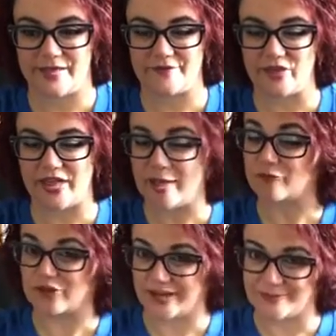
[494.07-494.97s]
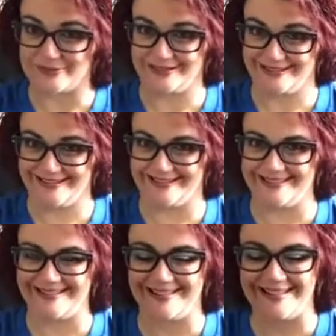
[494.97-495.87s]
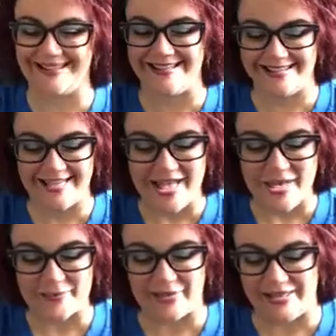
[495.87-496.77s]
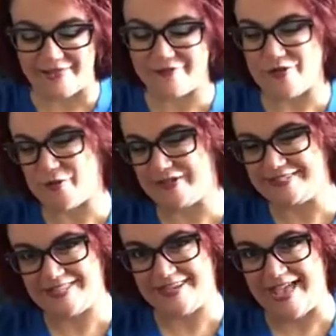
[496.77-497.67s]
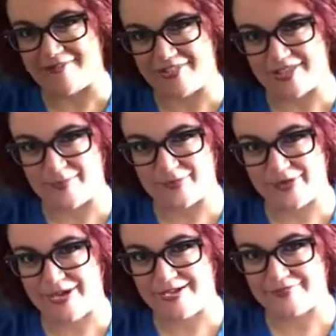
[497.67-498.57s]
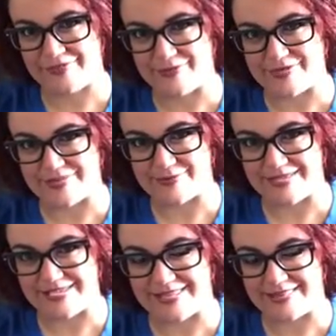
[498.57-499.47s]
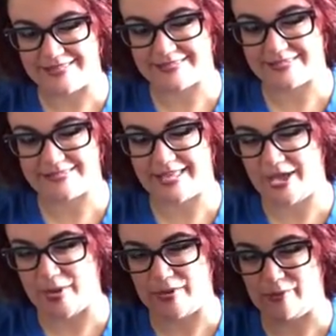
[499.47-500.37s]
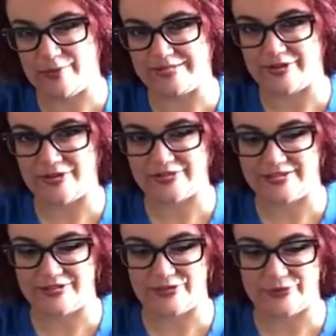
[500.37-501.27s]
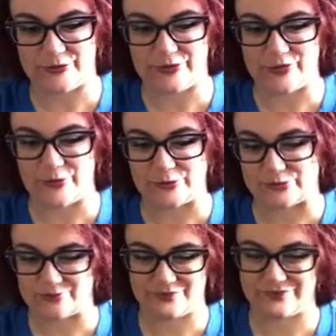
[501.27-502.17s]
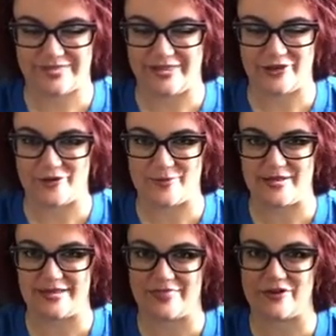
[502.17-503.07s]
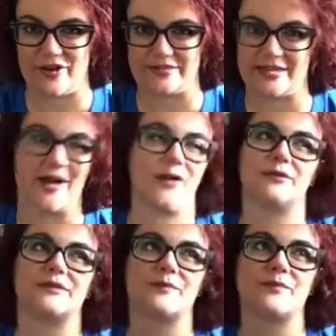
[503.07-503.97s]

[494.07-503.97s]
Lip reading: I feel like I'm rambling. But if you were sitting having a cup of coffee with me, this is how I would be talking to you, getting all my thoughts out.